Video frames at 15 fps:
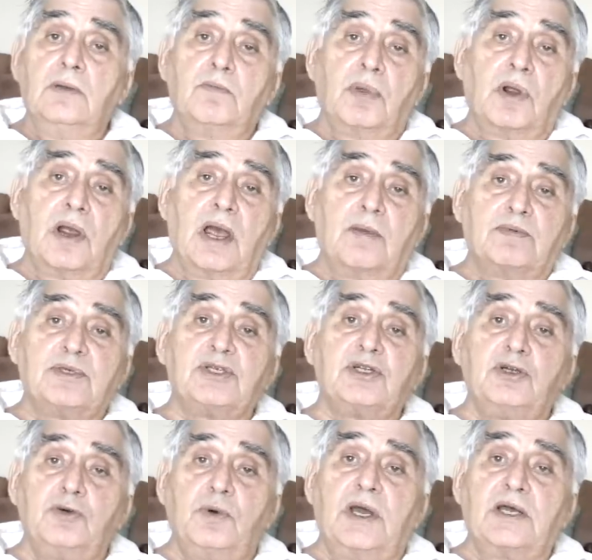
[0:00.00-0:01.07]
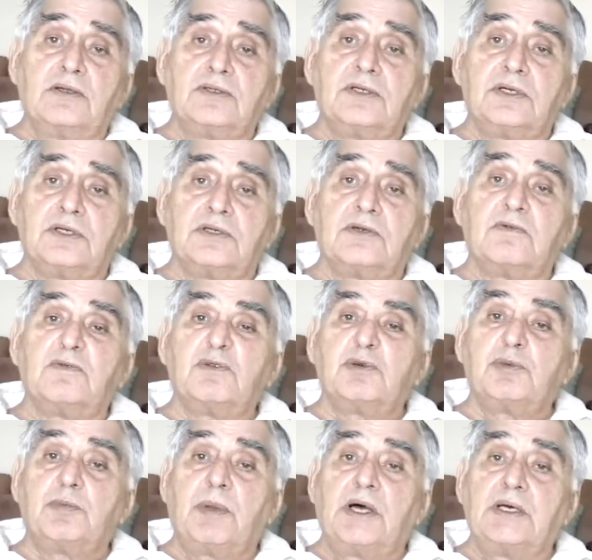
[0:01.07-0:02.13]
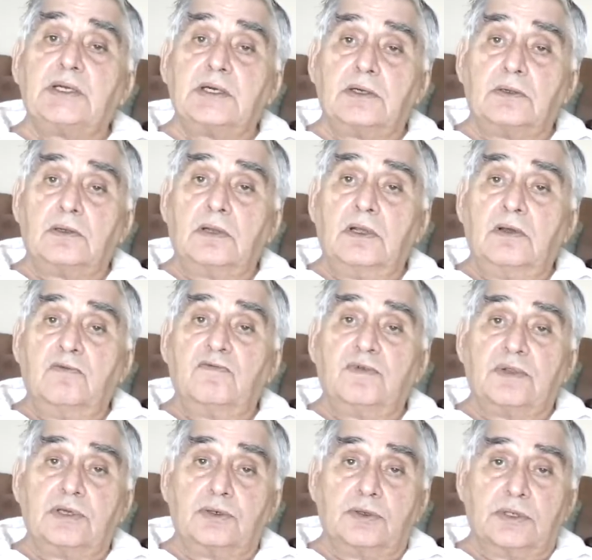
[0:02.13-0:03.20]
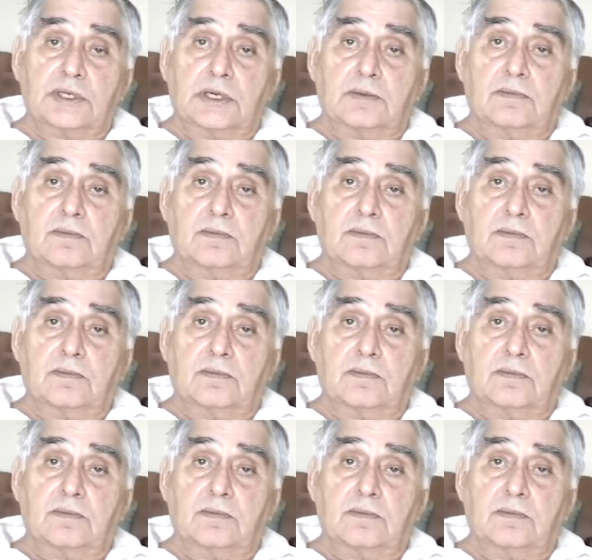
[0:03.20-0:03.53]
perhaps 2 ounces of spinal fluid.